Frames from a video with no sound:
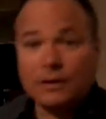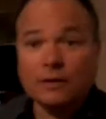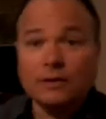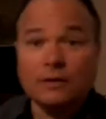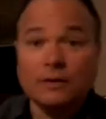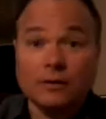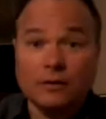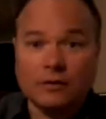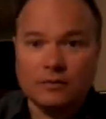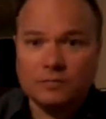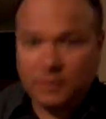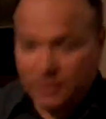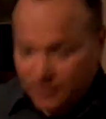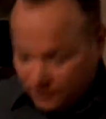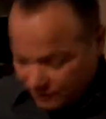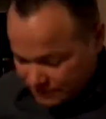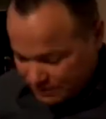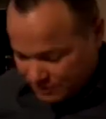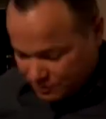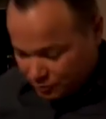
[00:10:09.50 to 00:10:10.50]
Little bit
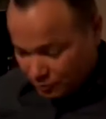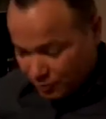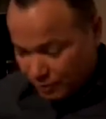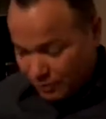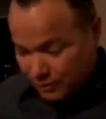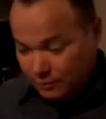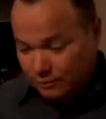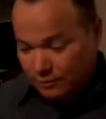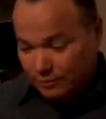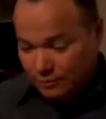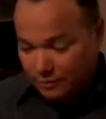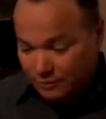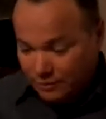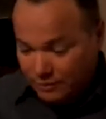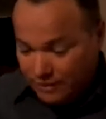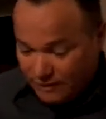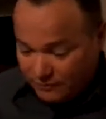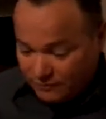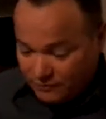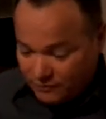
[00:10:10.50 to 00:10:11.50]
of a spoiler alert
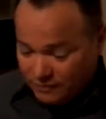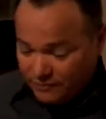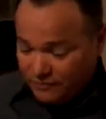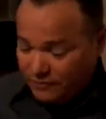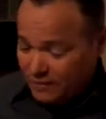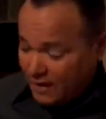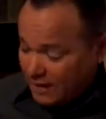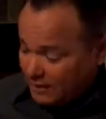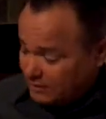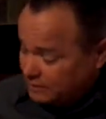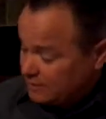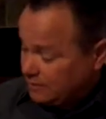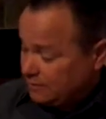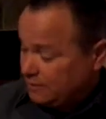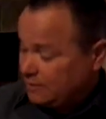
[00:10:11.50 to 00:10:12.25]
after the fact.